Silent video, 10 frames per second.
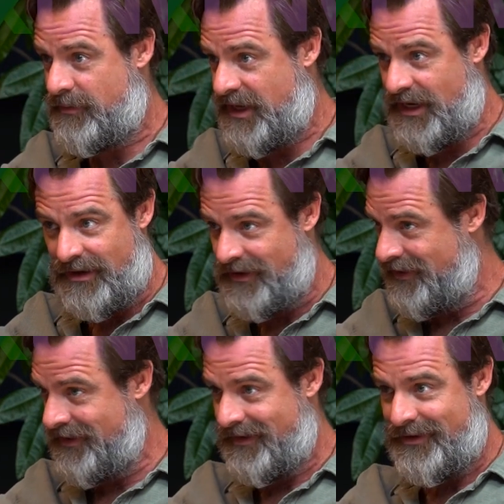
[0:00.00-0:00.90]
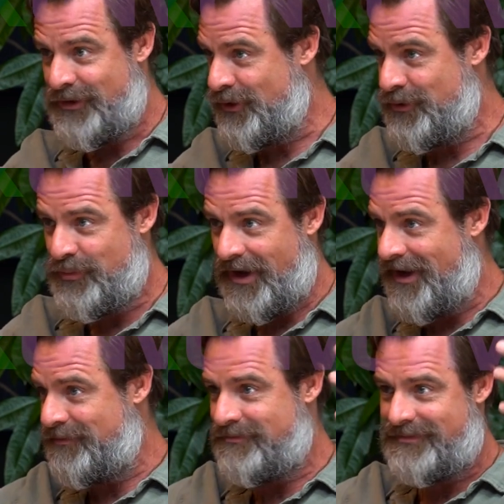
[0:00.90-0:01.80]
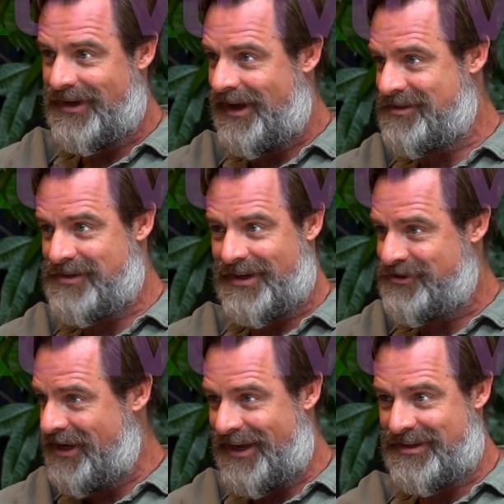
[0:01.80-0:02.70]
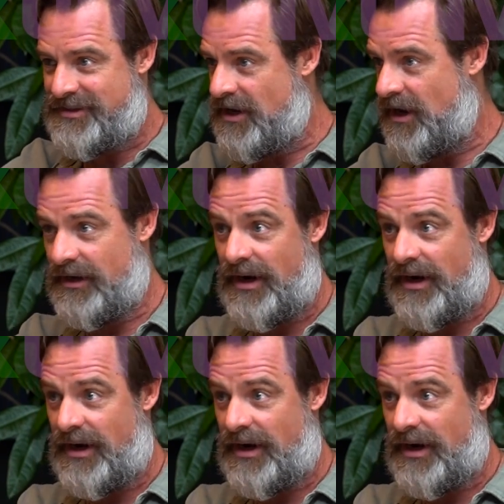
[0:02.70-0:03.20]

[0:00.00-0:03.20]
I mean, you bring up guys like Genghis Khan,